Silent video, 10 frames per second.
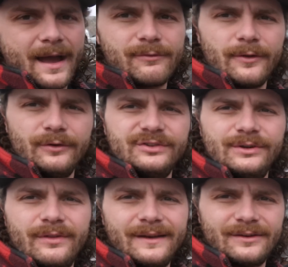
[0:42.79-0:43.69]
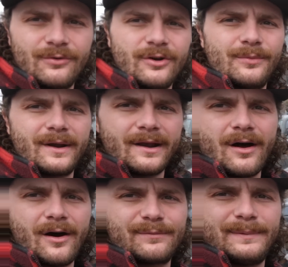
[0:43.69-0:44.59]
And for those of you that don't know what an
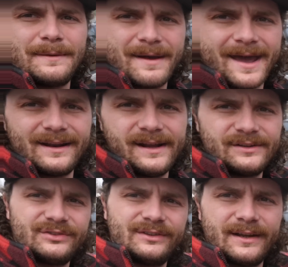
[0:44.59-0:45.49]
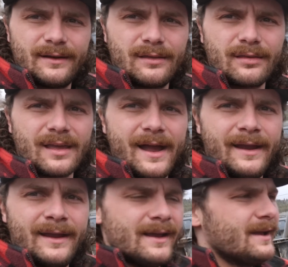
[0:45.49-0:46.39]
Auxbeam panel is, it's this guy.
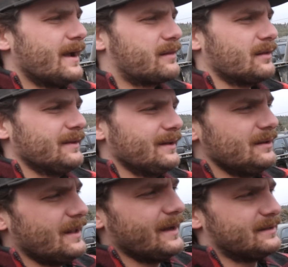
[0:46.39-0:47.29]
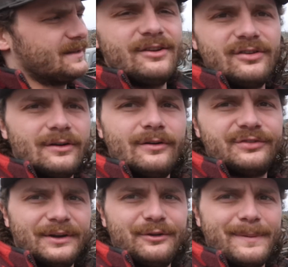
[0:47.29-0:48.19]
It's a little like digital switch